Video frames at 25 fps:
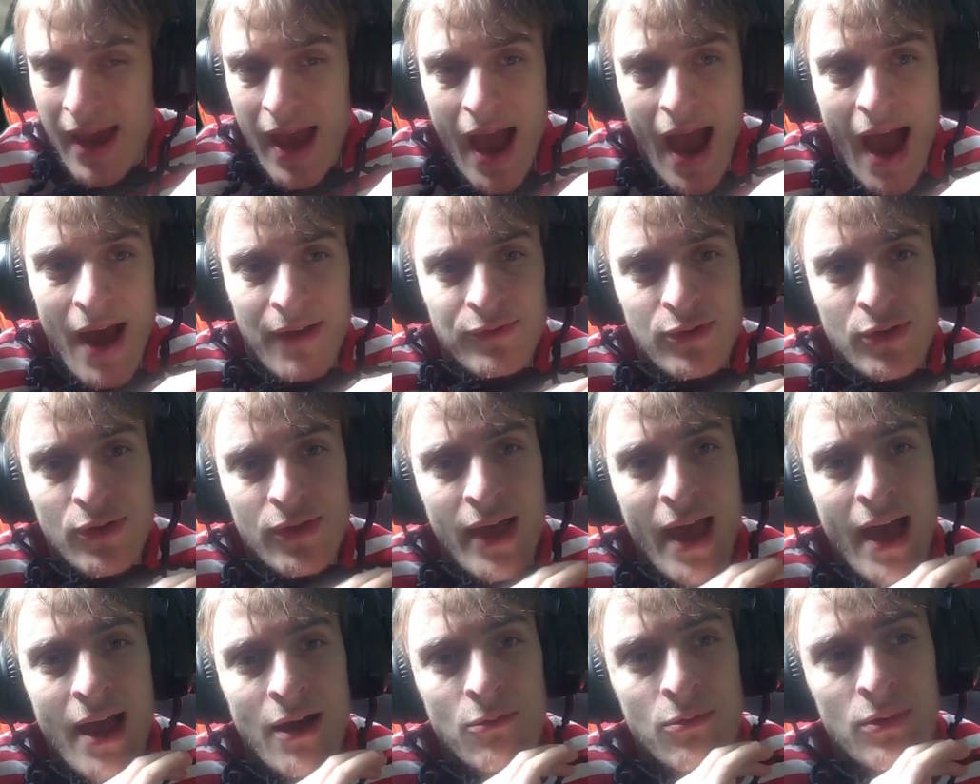After
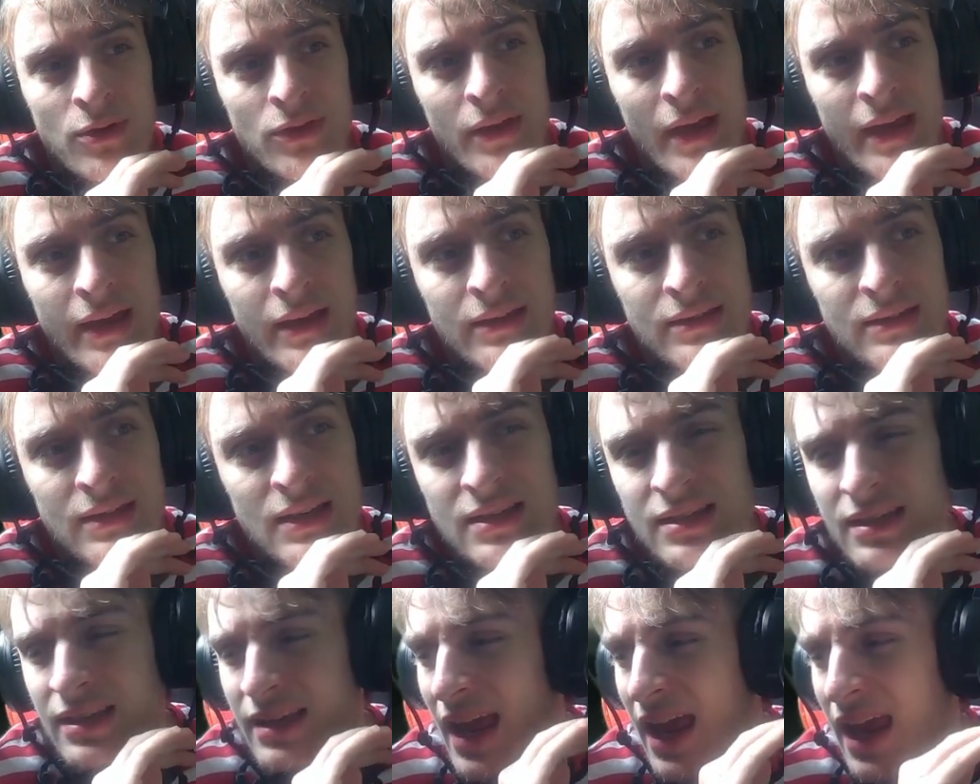that, when like
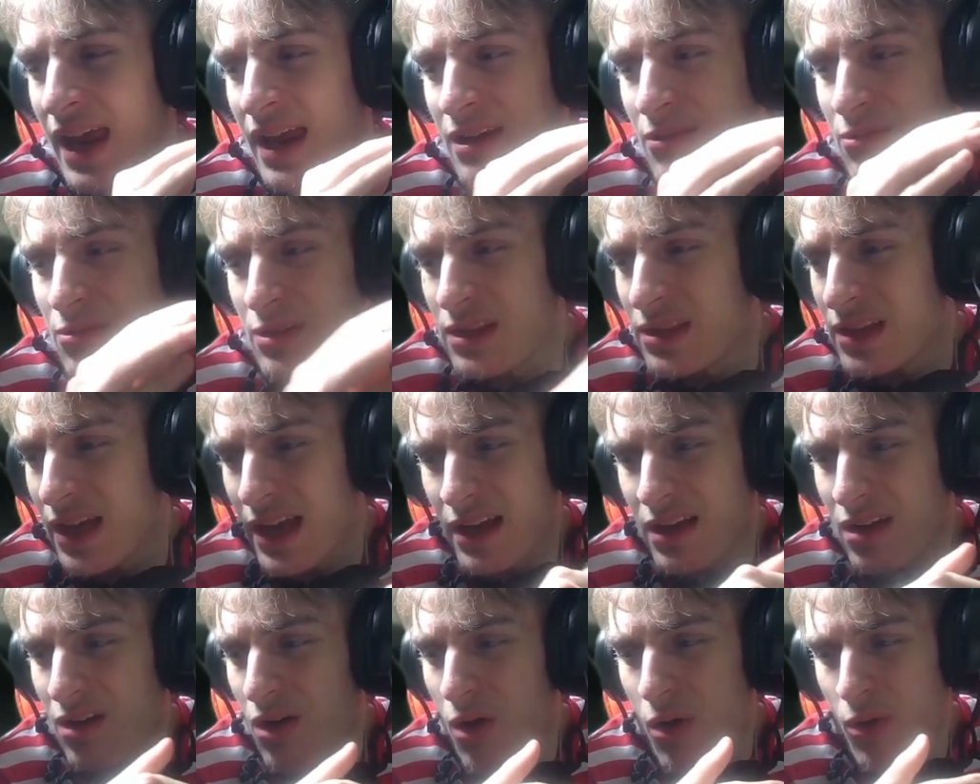season eight, when
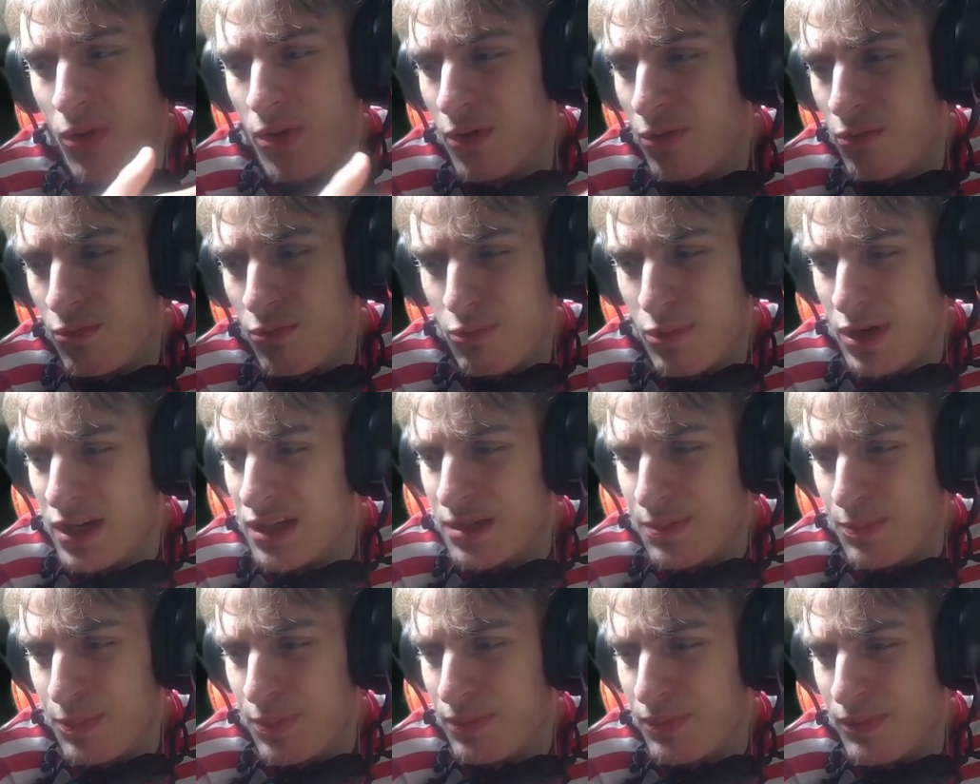like all the
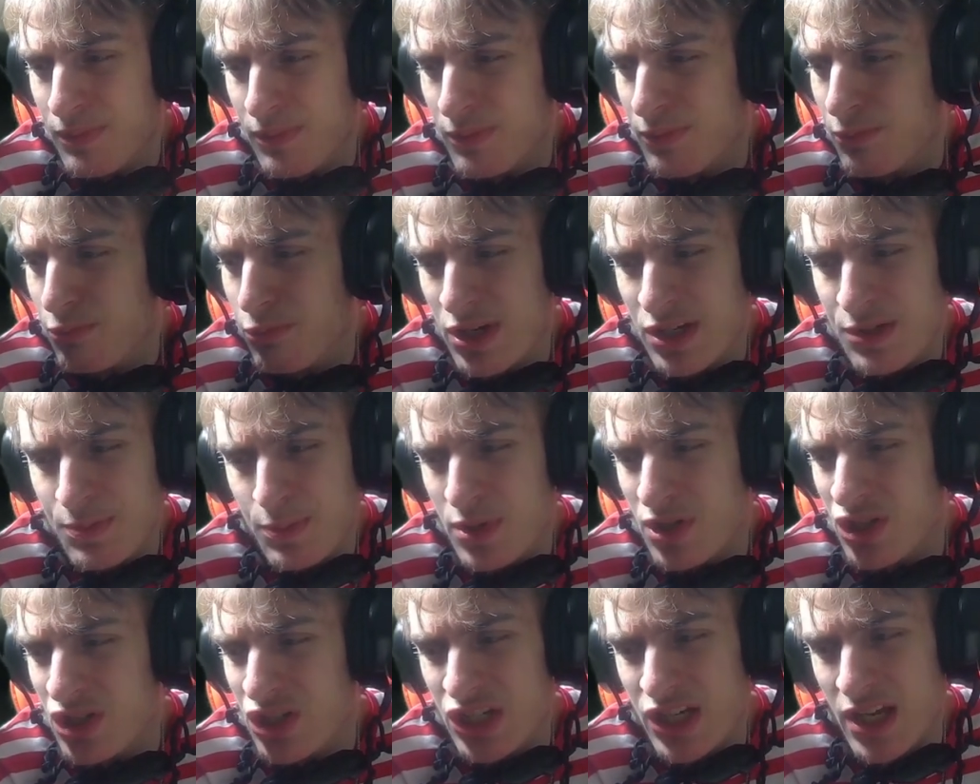wisp
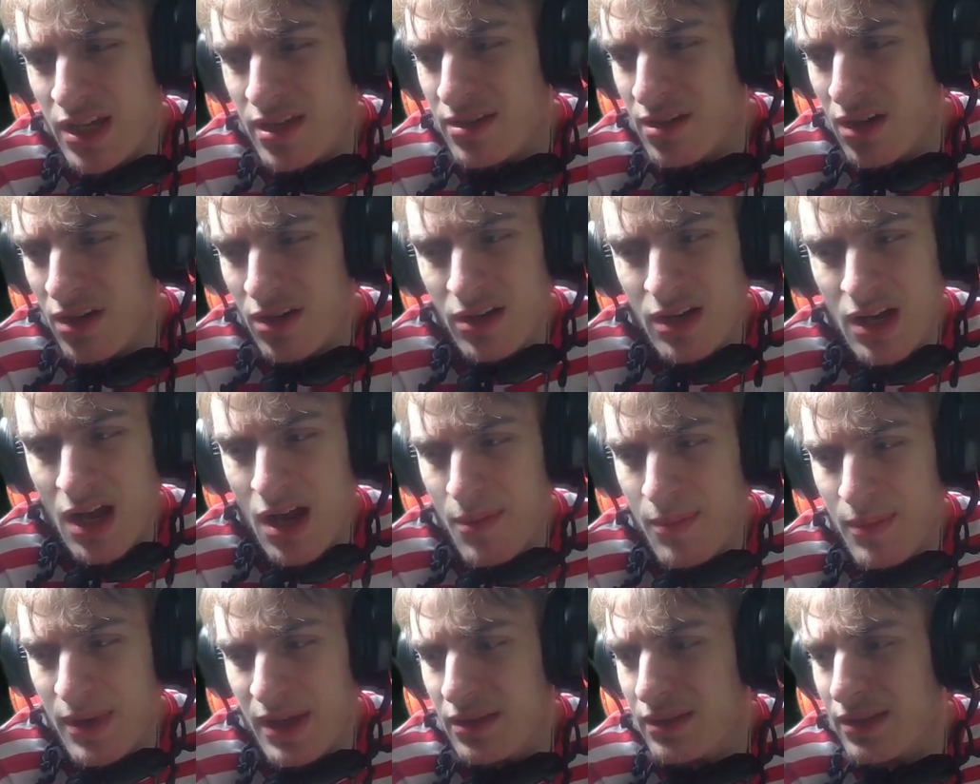whispers shit started
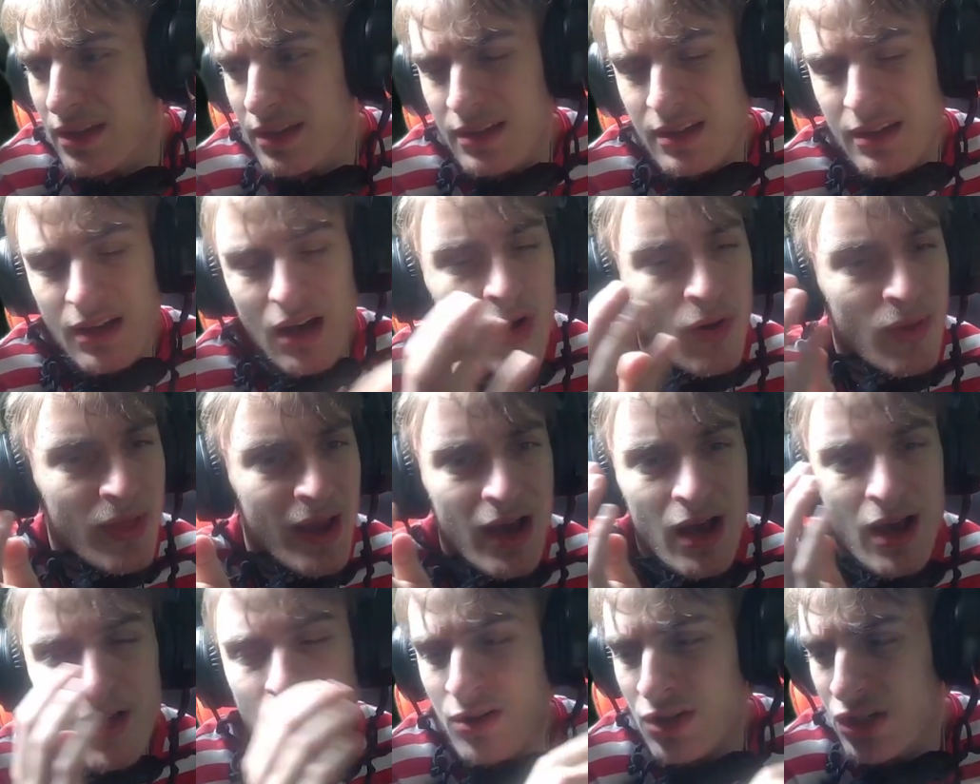coming, the, all
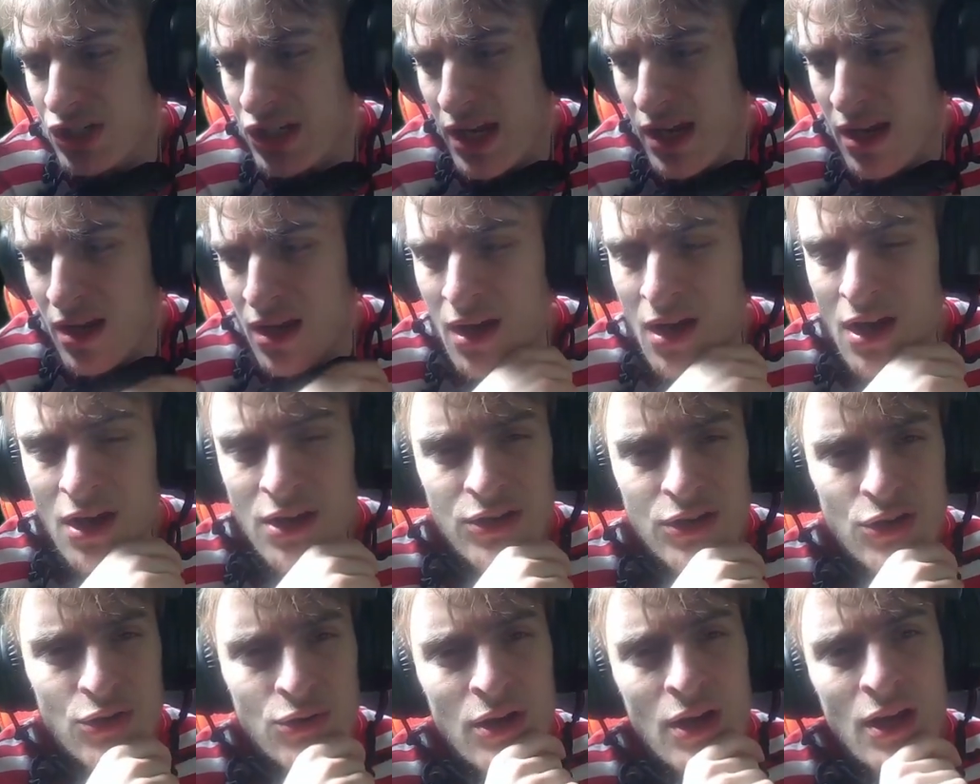that other shit.
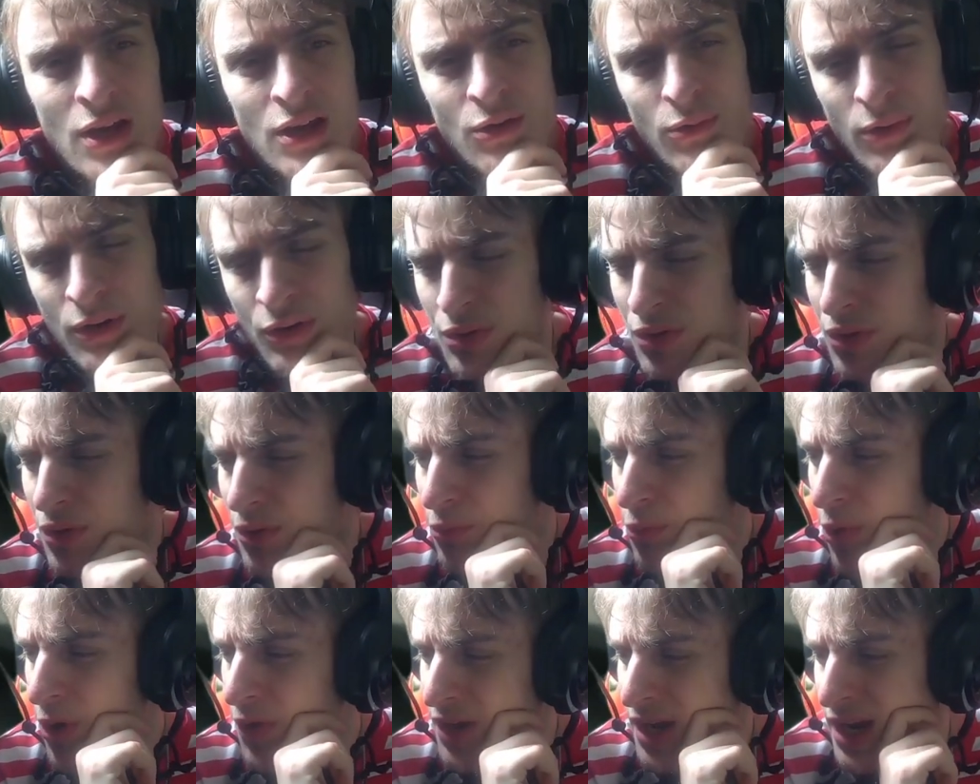Dude, you wanna know the
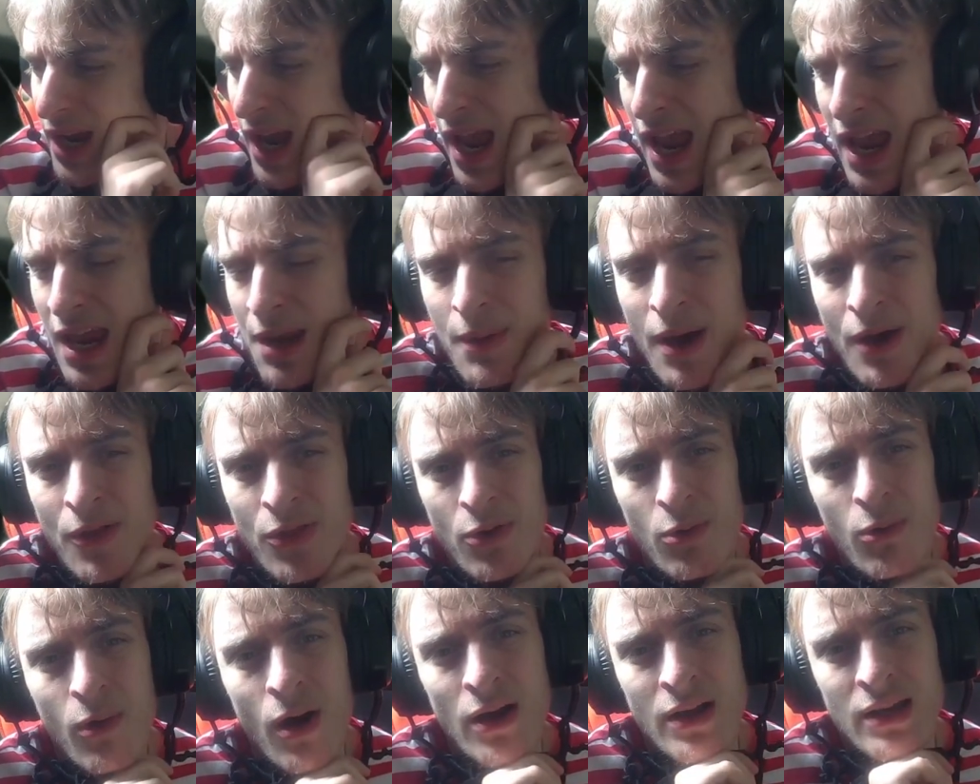one thing I hate about
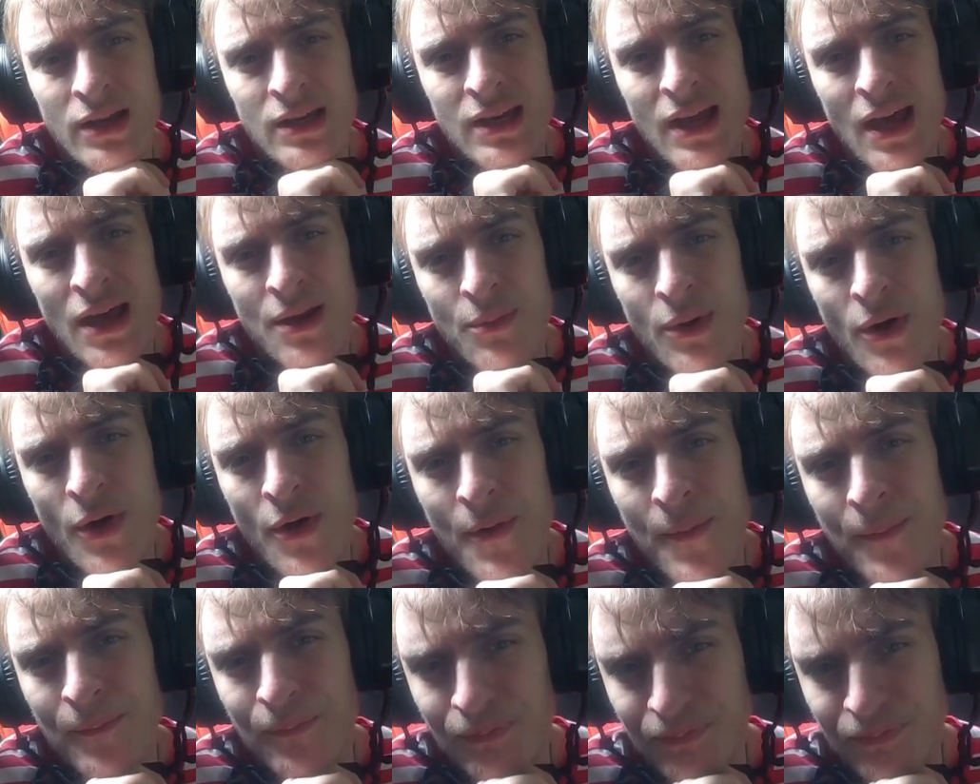The Walking Dead, bro?